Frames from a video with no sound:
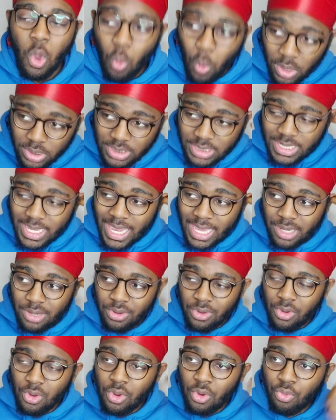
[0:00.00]
Once
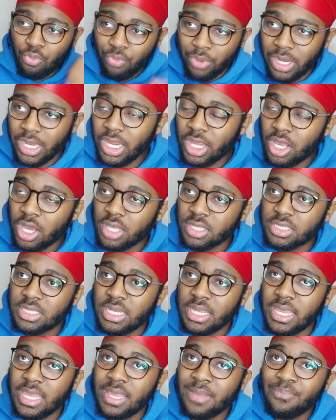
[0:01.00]
again, really
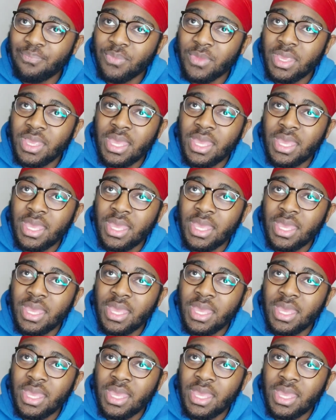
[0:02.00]
costly.